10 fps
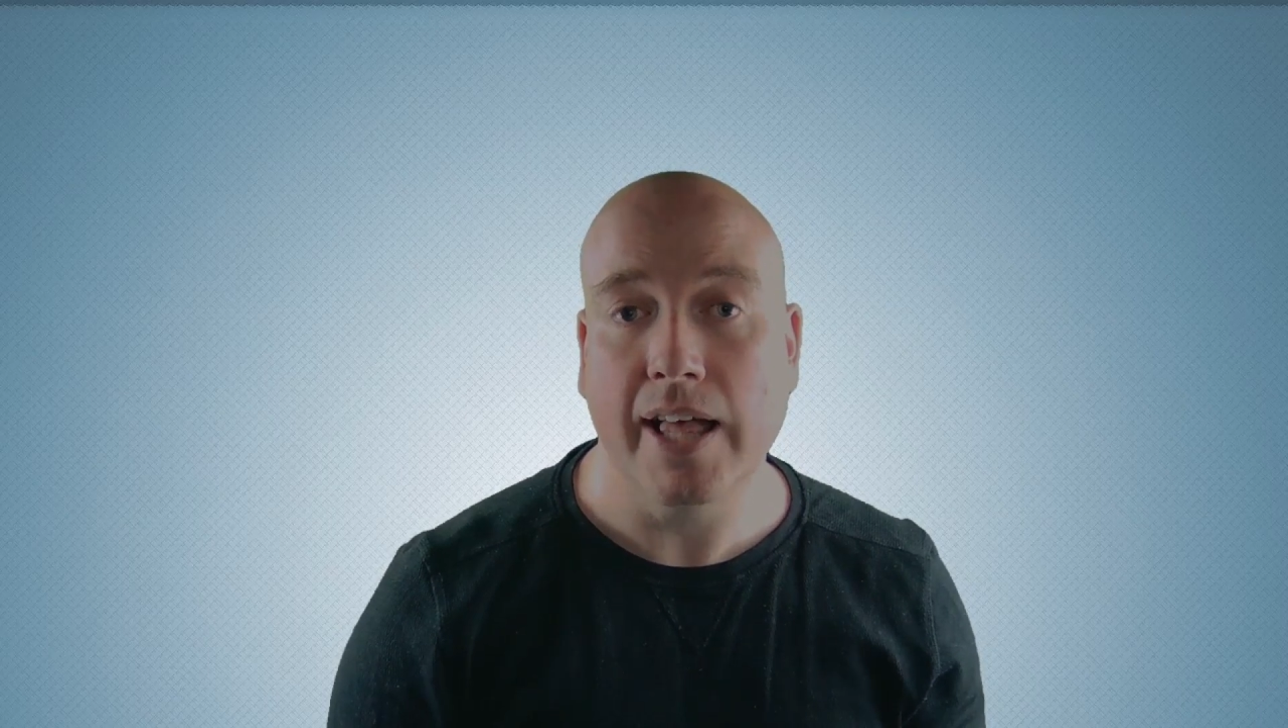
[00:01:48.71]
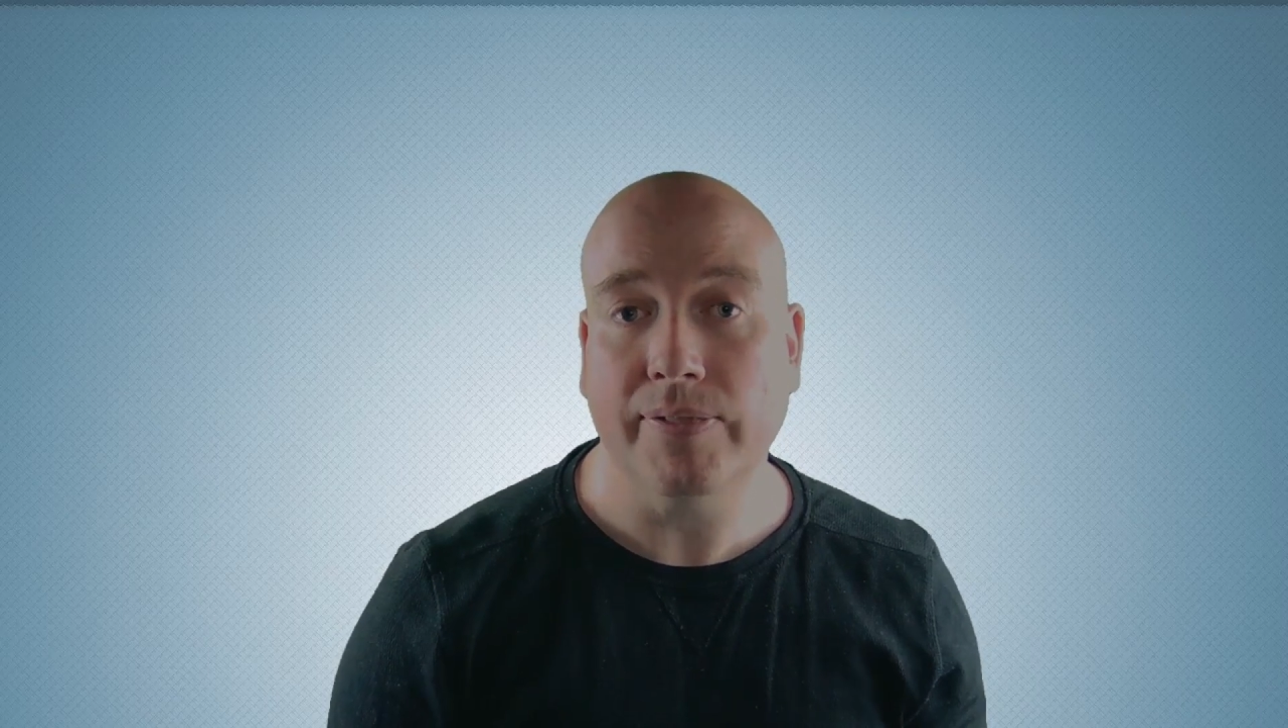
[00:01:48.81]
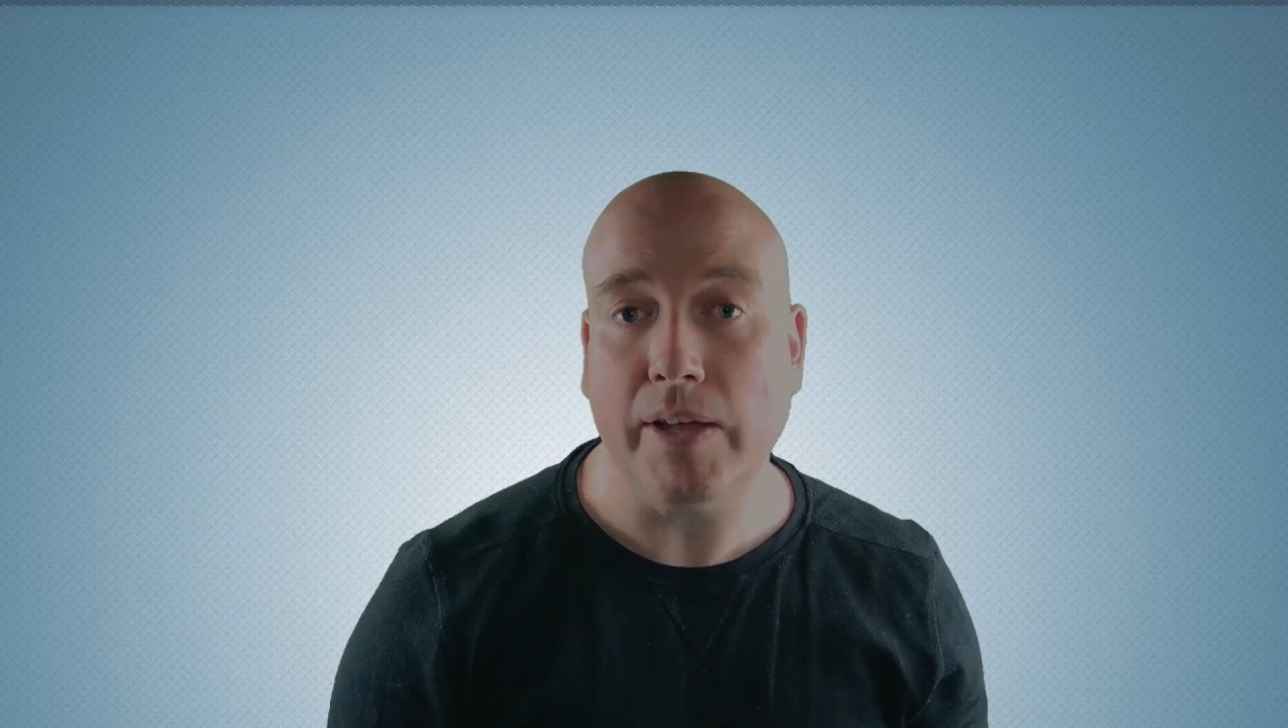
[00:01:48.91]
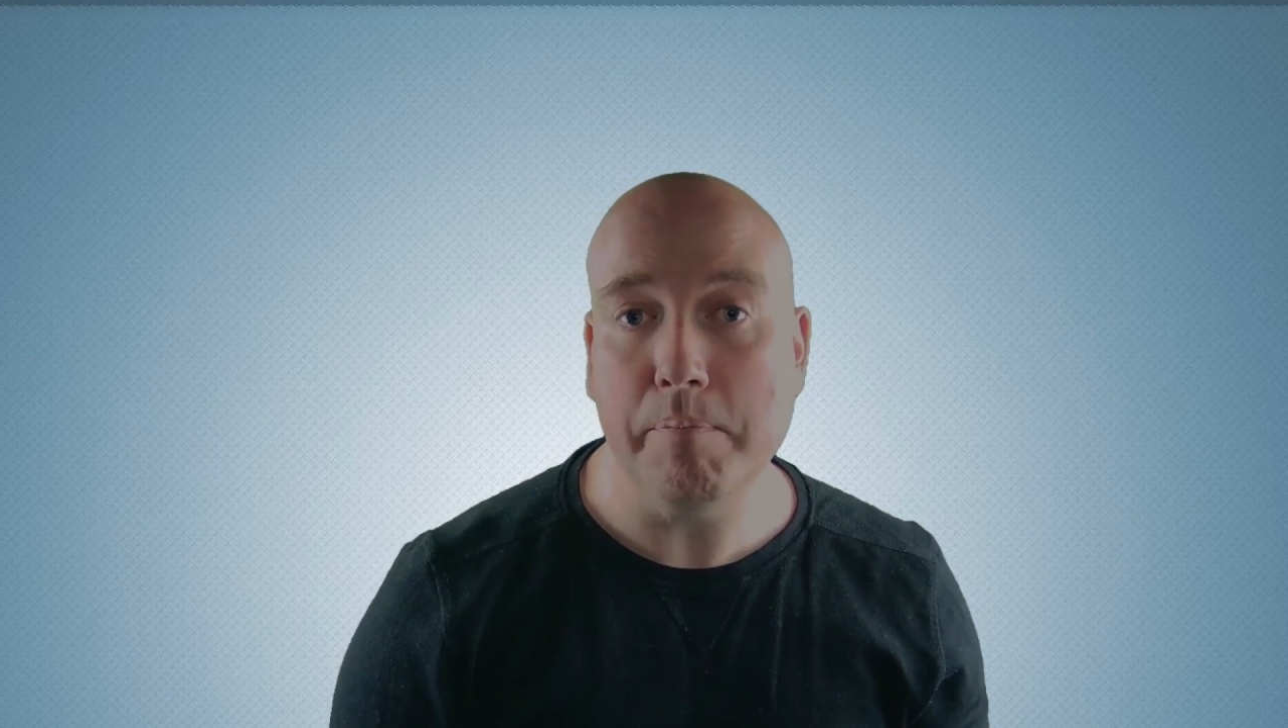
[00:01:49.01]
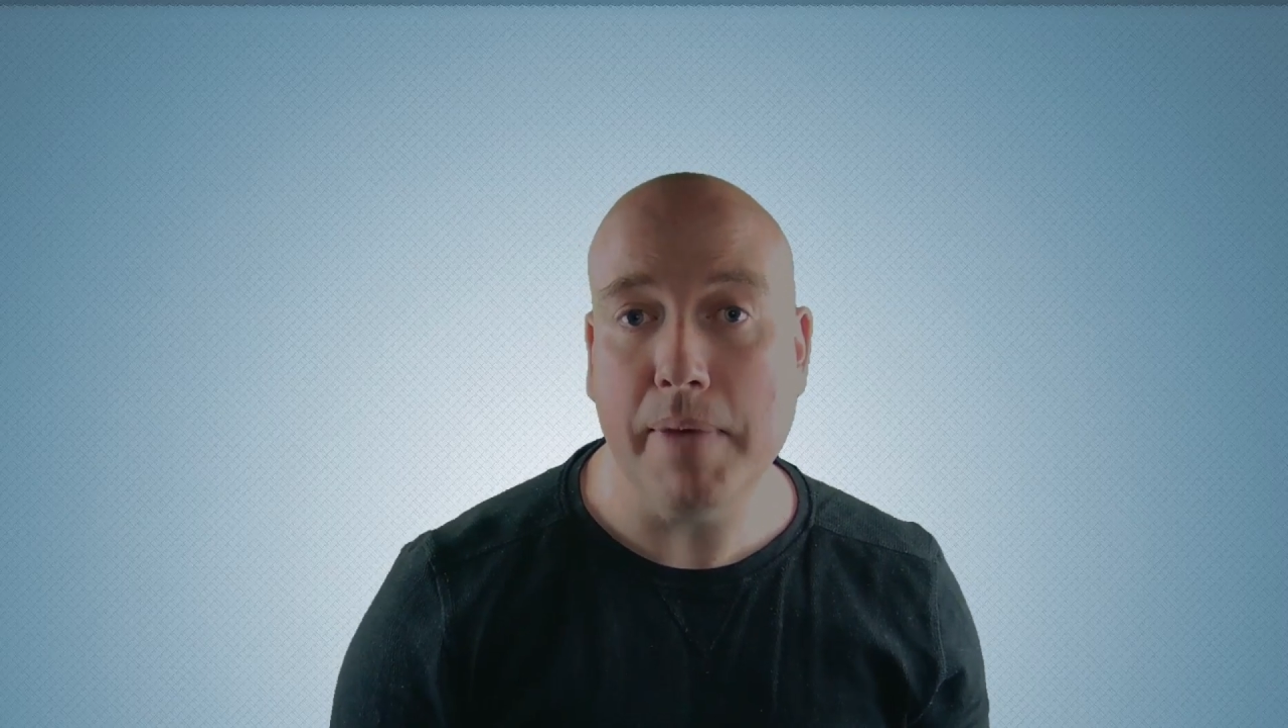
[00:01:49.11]

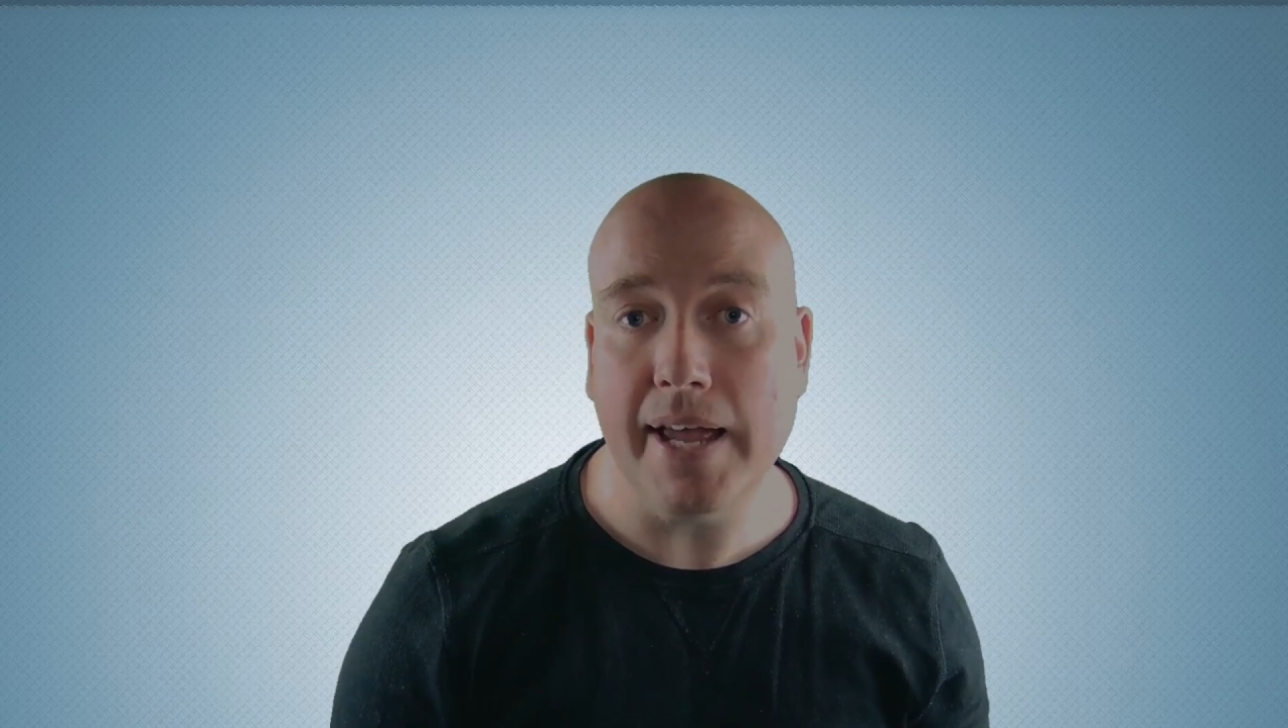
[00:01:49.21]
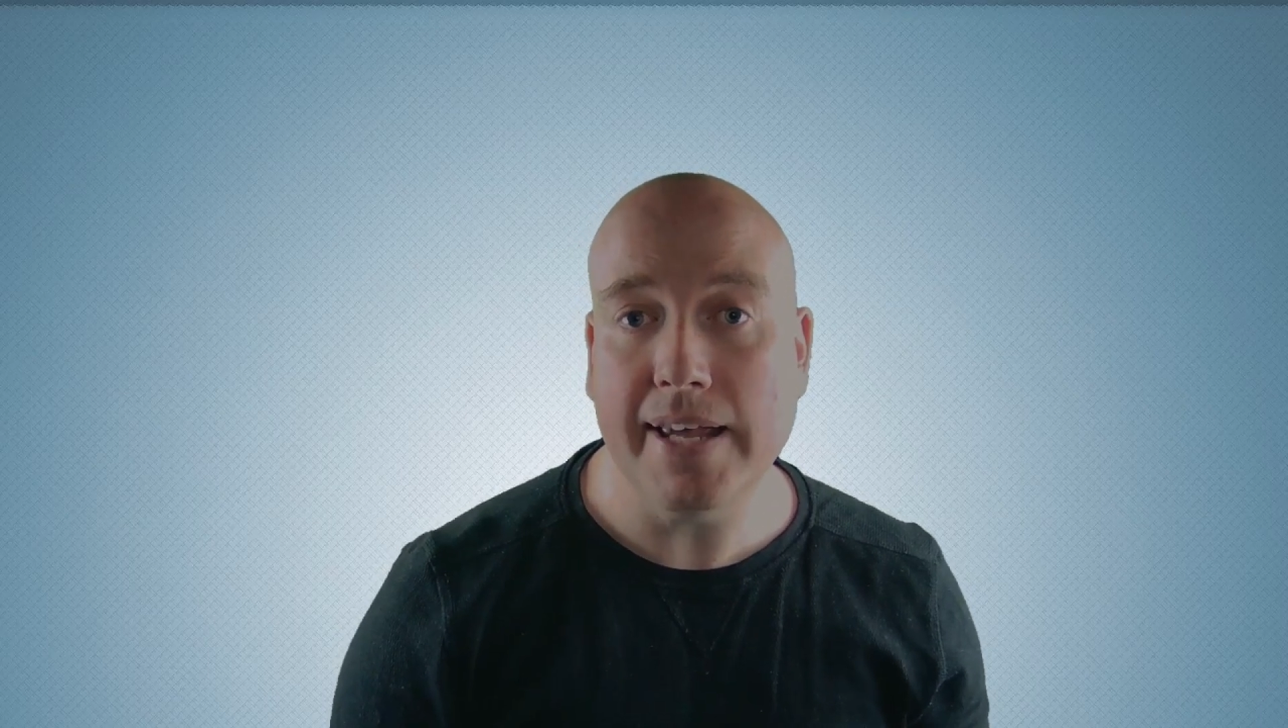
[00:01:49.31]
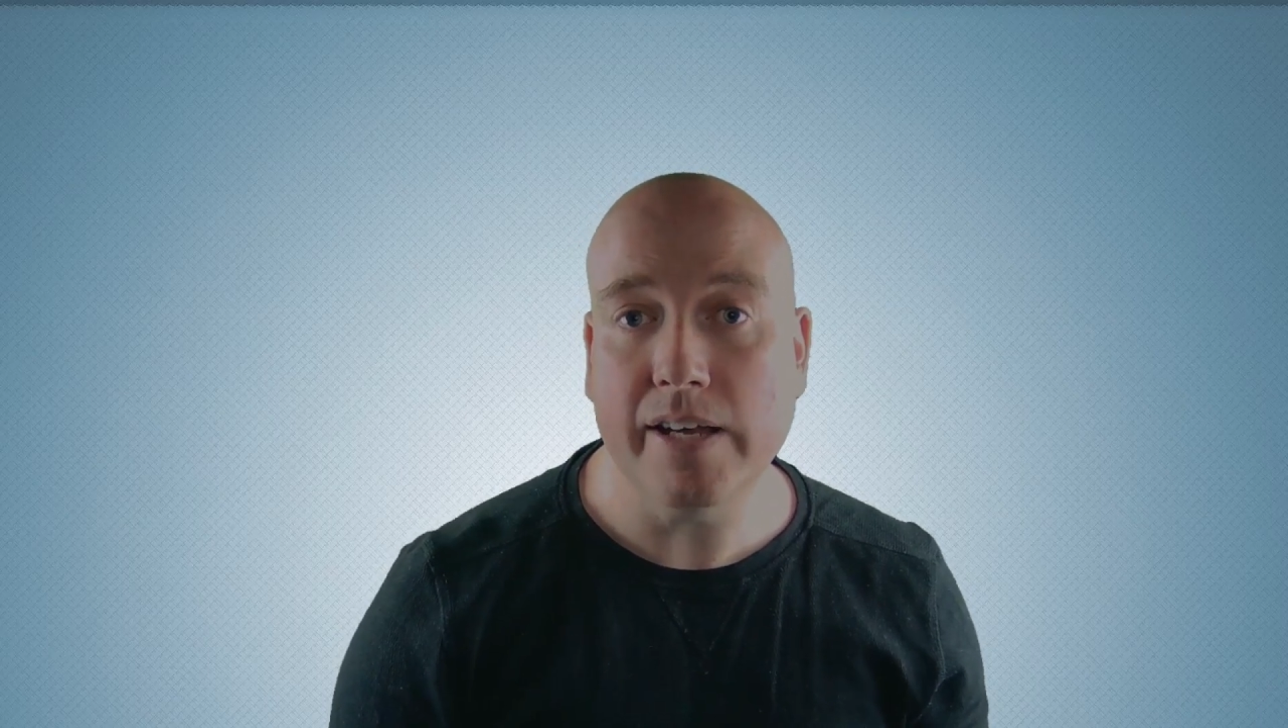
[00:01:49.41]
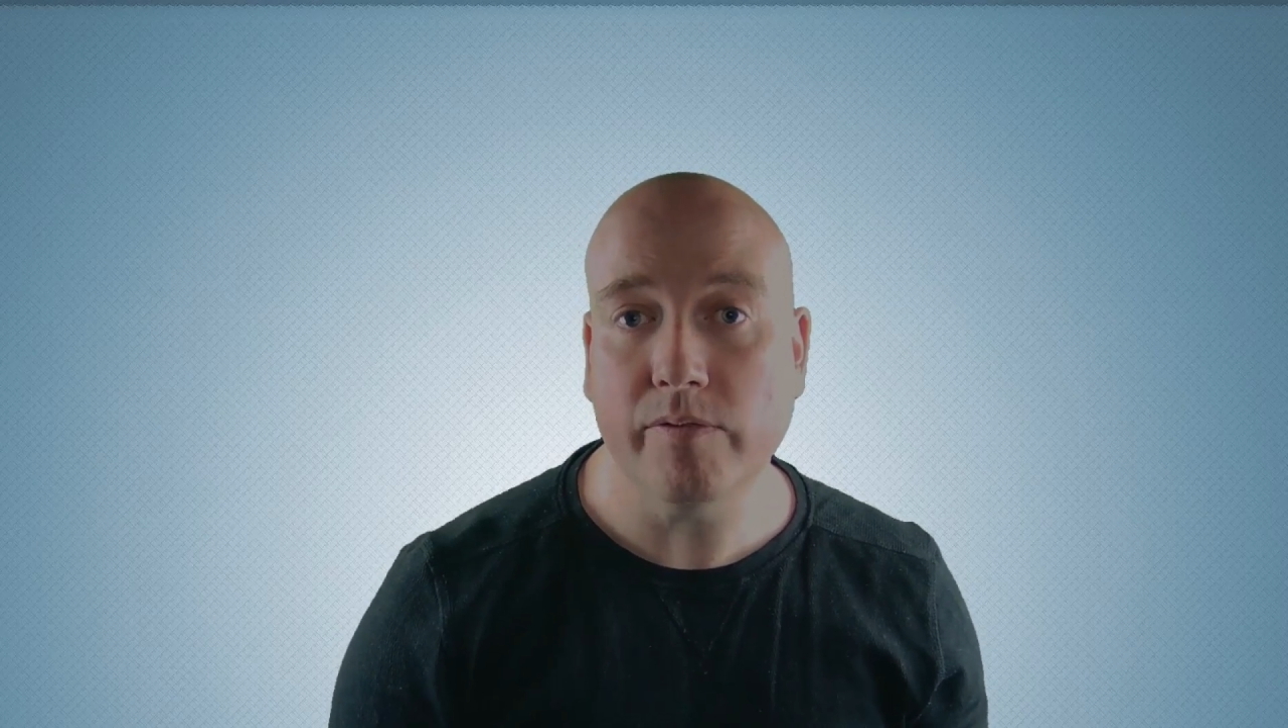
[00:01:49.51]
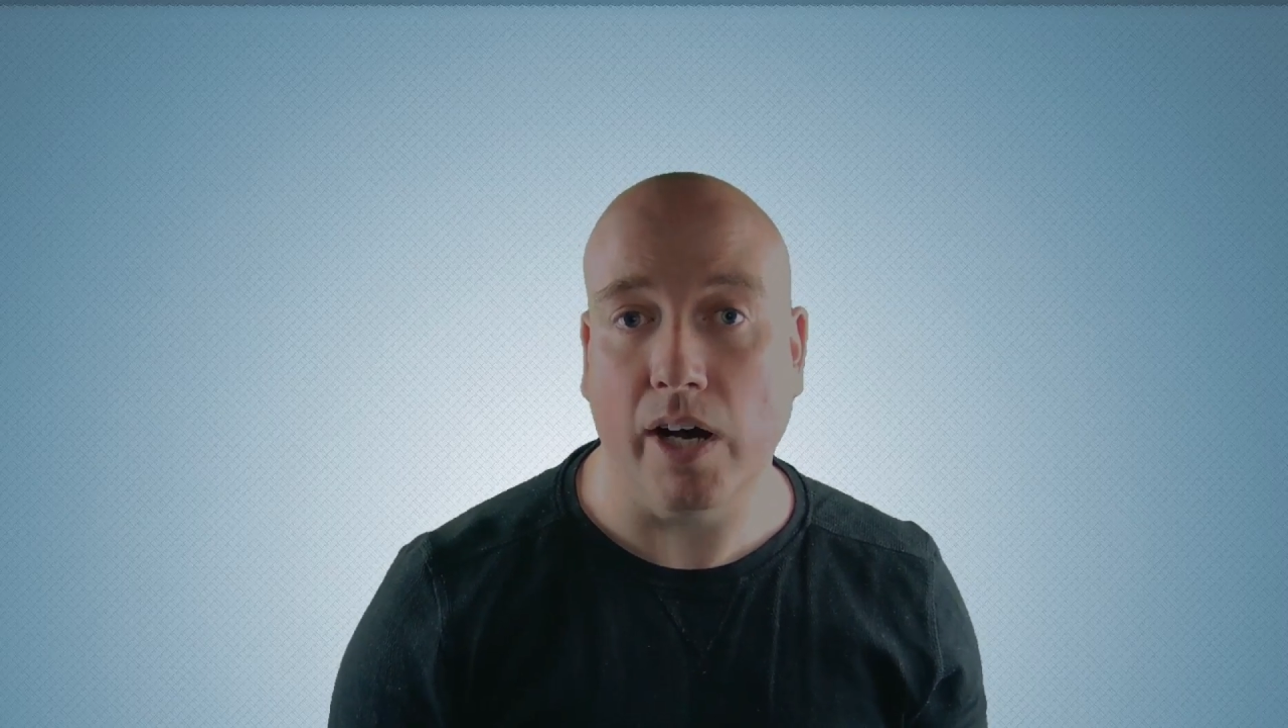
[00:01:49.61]
that may give